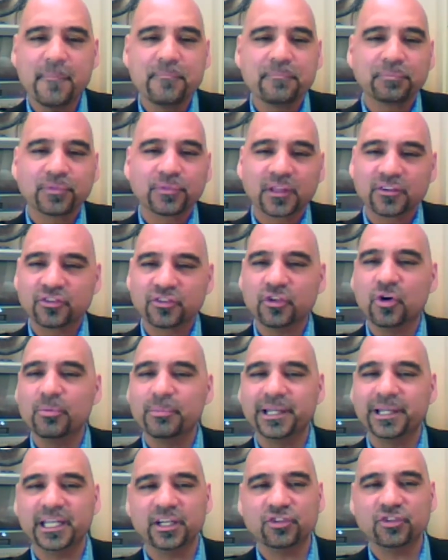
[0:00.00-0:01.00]
You know, we've
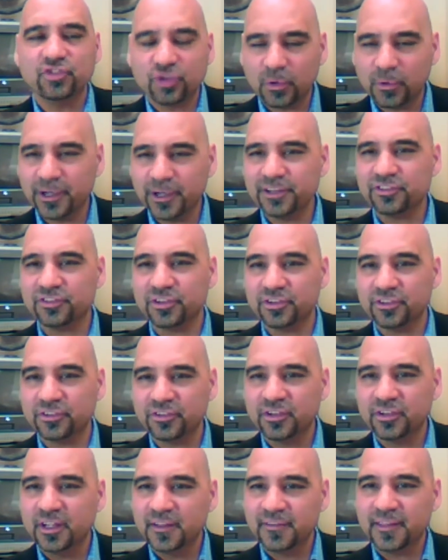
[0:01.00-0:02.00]
only got
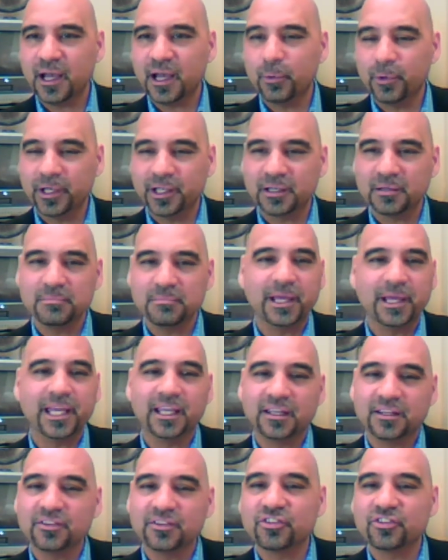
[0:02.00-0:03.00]
so many
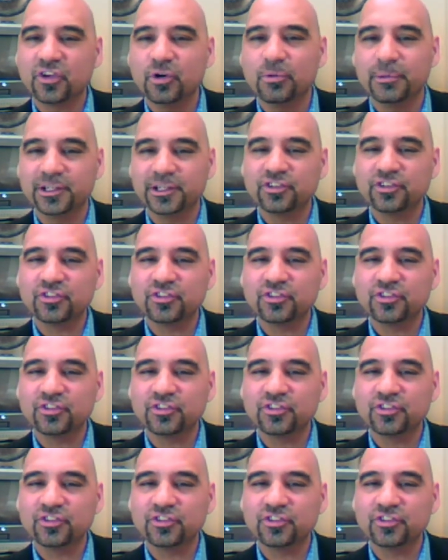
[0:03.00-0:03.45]
choices